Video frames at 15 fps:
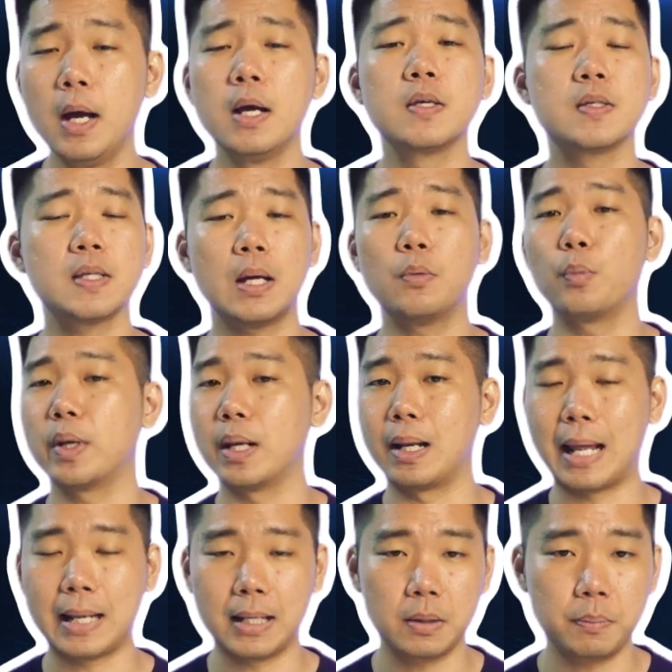start with a
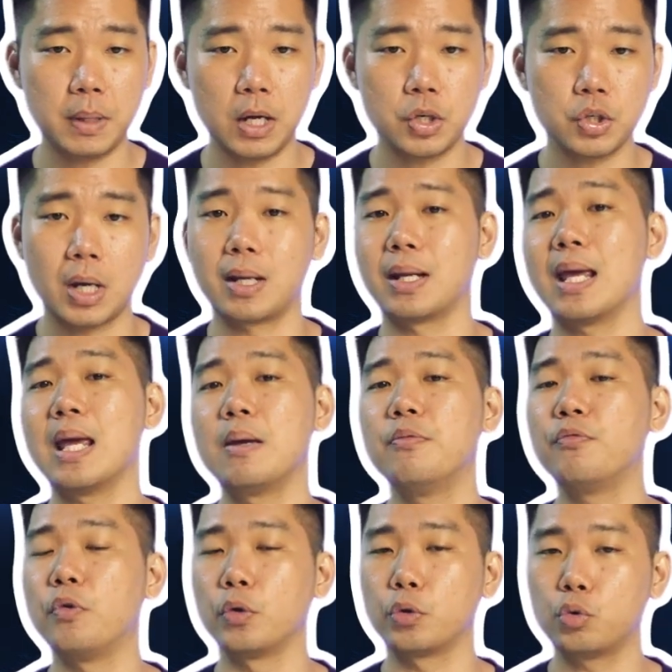landing page and aim
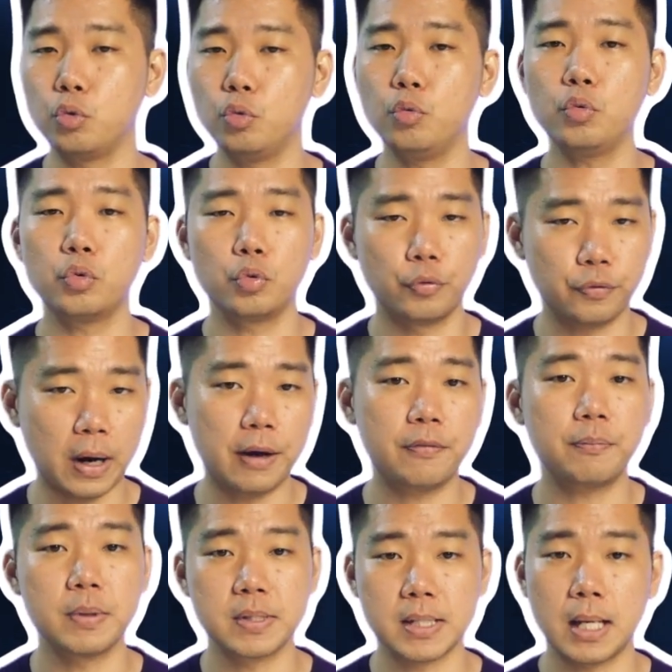for 2 to
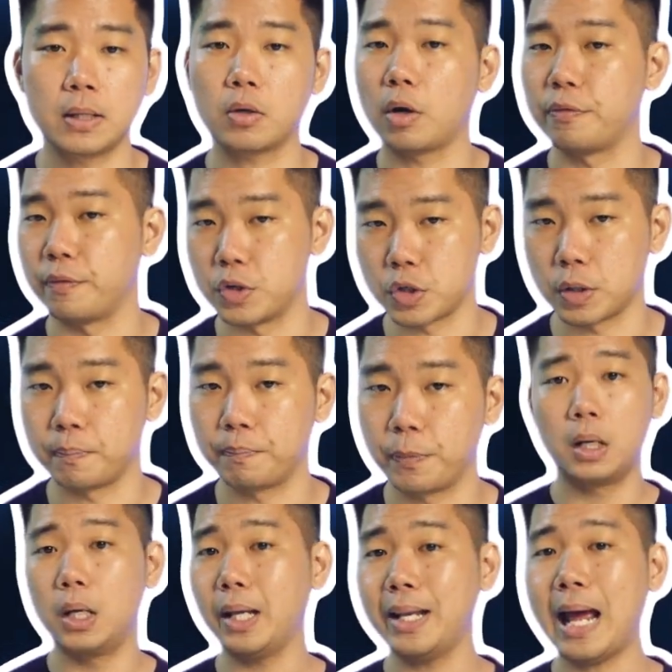5% conversion.
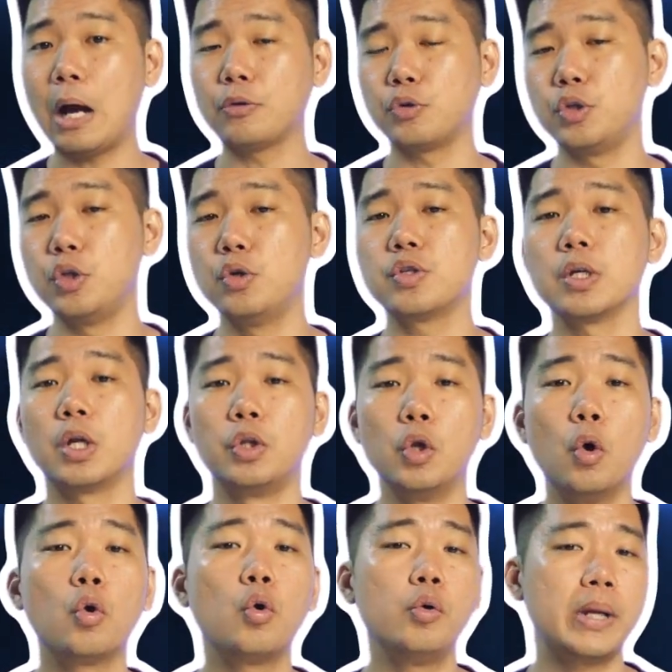Learn how to use a
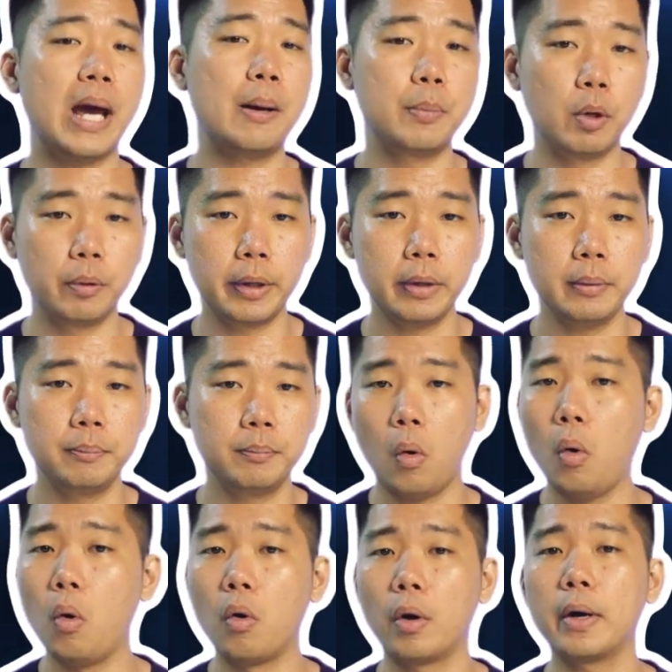no-code app builder
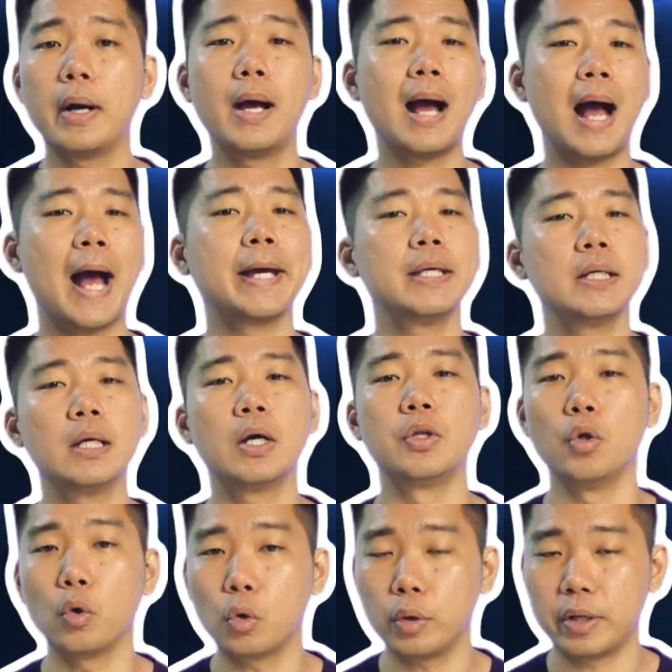or hire a
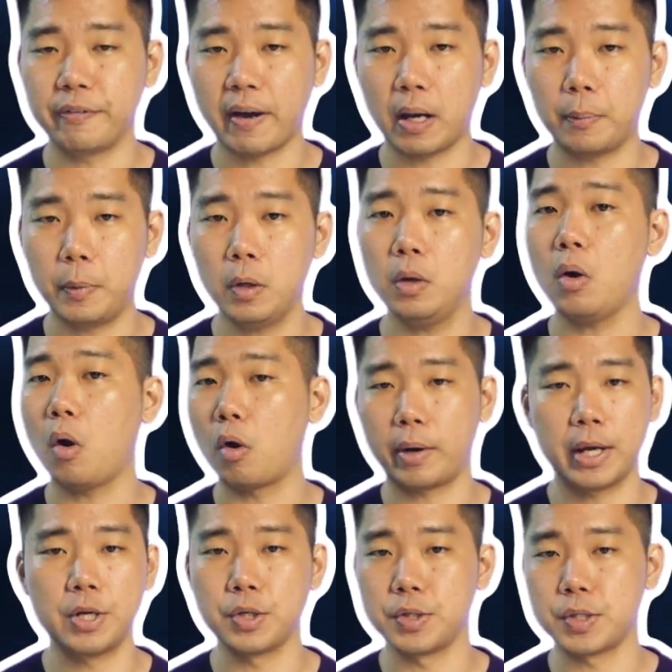no-code developer or
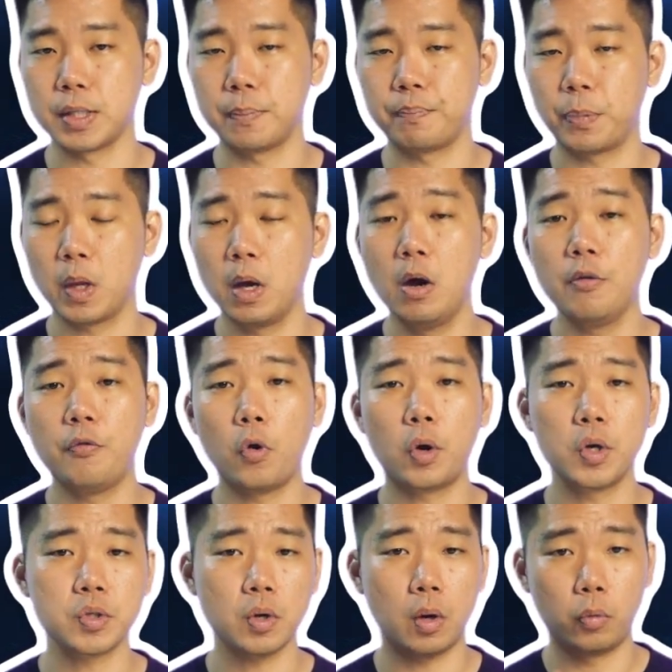agency.
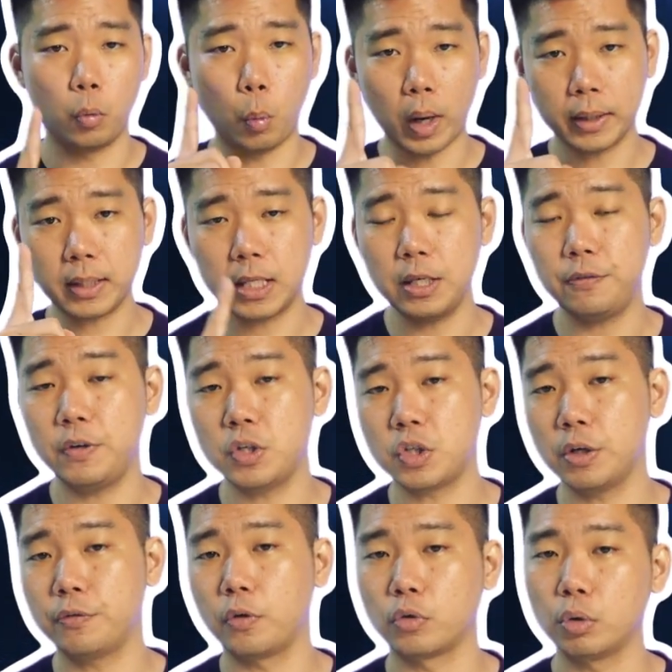Focus on one key
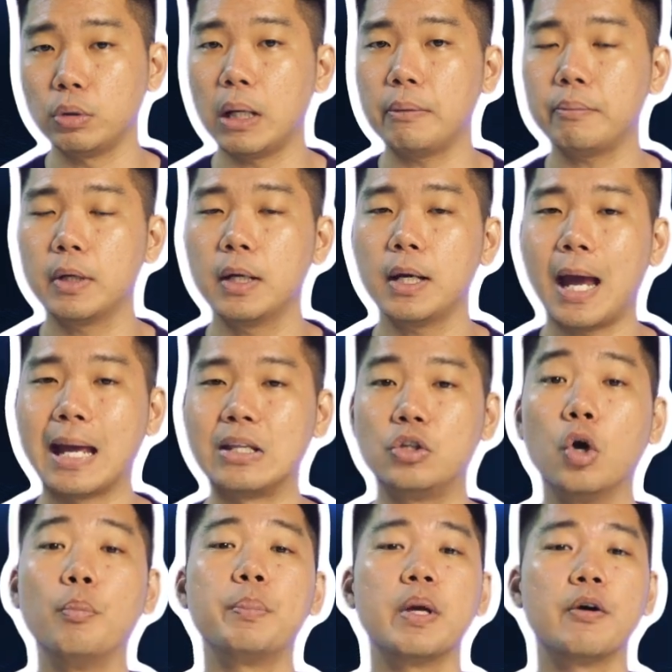feature for rollout and
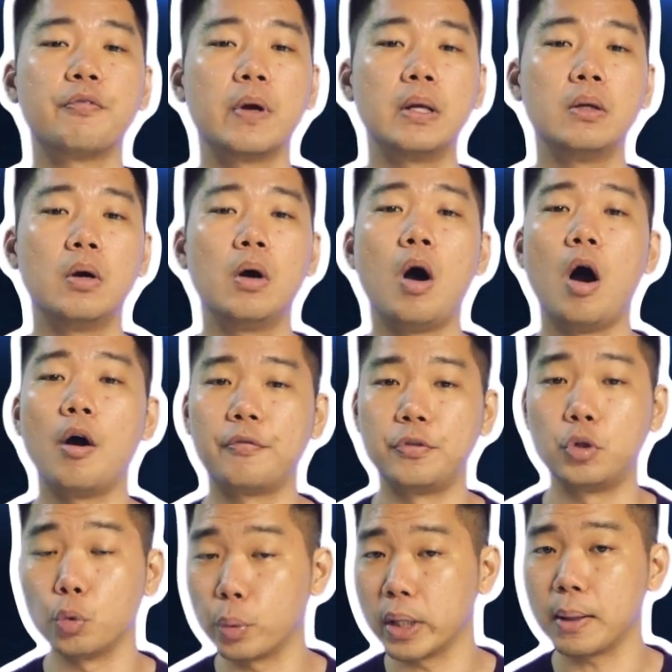don't be afraid of
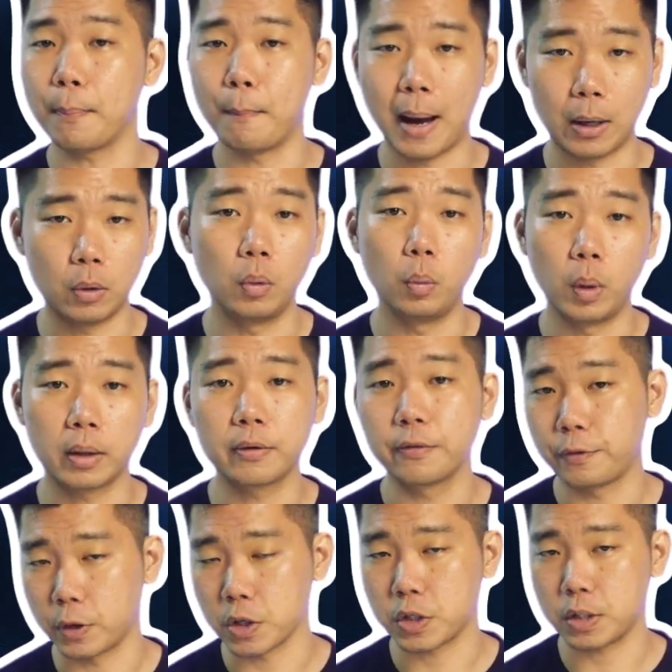doing manual work
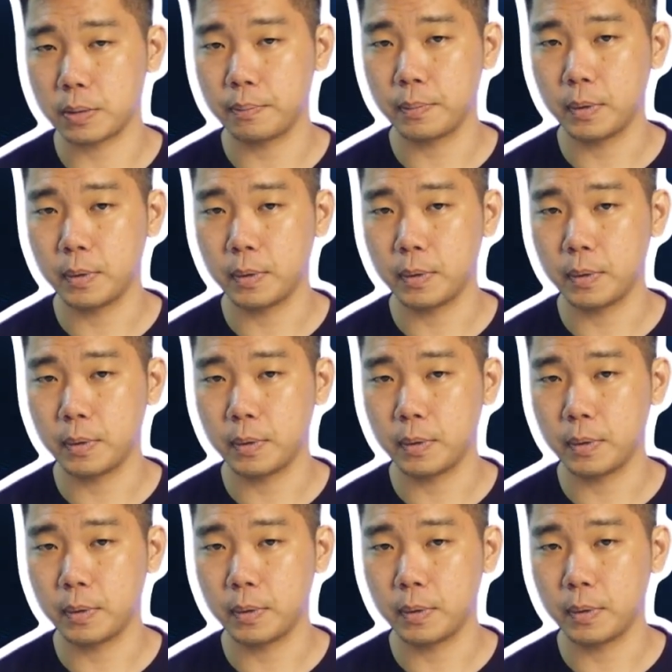first.